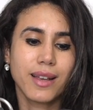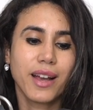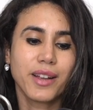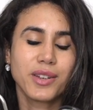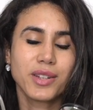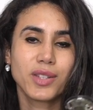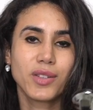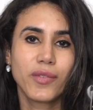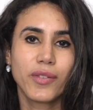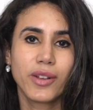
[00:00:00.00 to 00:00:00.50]
I
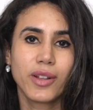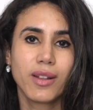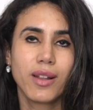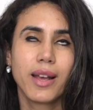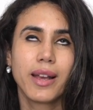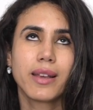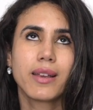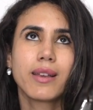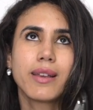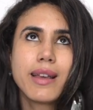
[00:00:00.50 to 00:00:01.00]
just feel
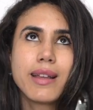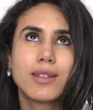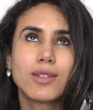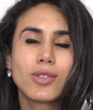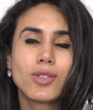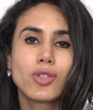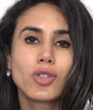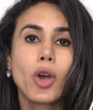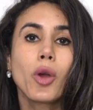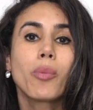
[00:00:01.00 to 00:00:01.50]
like it
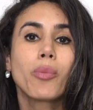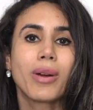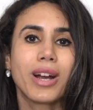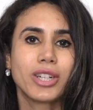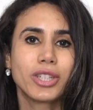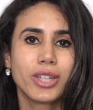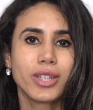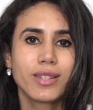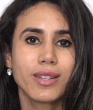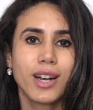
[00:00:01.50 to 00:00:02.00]
is so
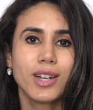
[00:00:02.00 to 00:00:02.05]
precious.